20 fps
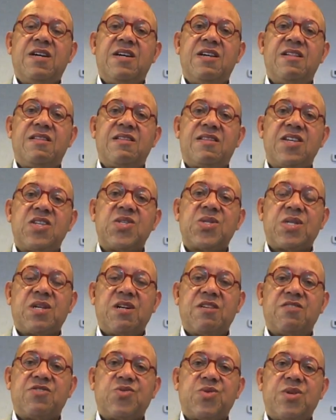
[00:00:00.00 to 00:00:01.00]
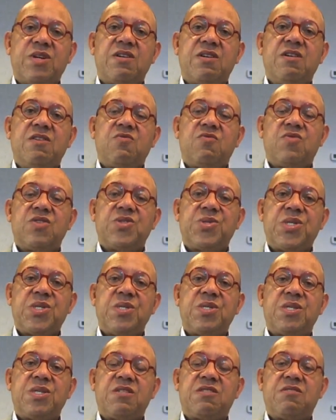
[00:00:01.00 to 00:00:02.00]
In this country, we're
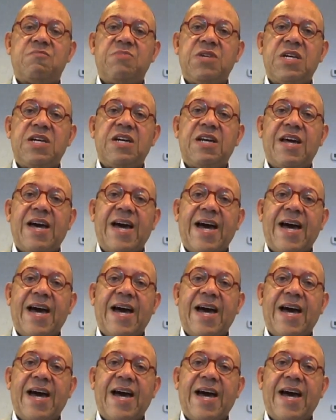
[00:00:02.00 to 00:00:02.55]
ceasing to be an